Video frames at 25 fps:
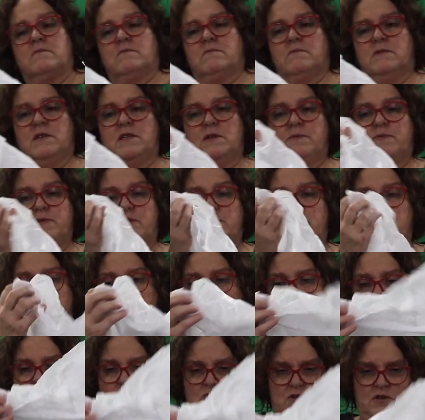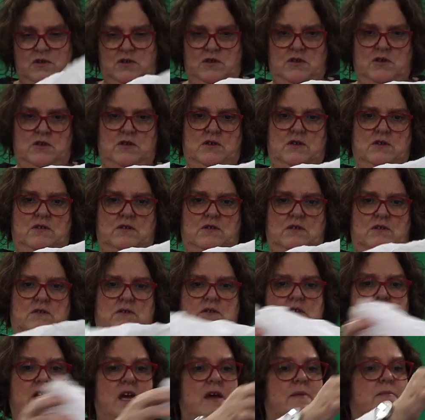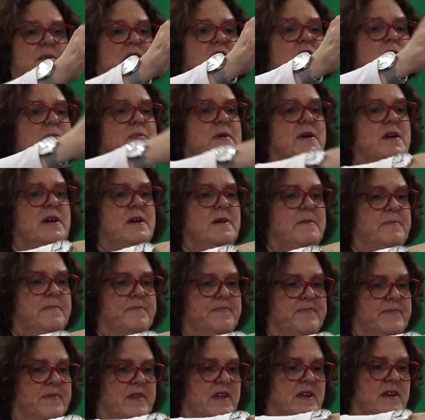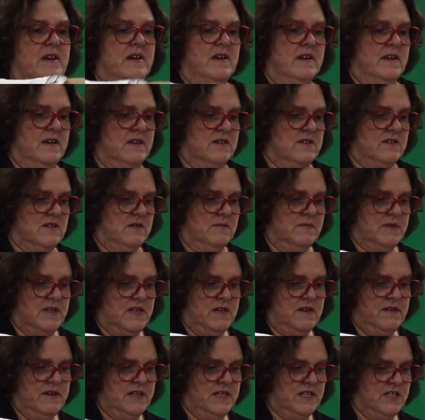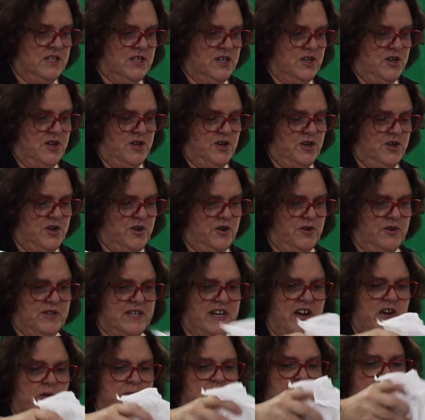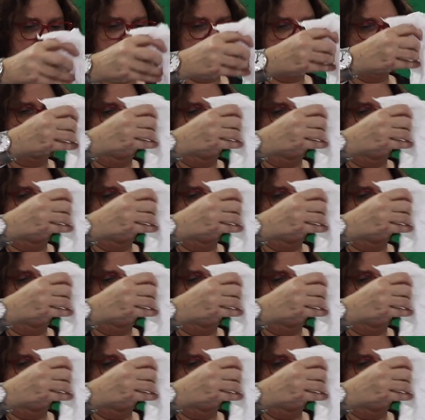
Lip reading: Maybe this will work. Yeah, maybe. So I'm going to tear a bit of this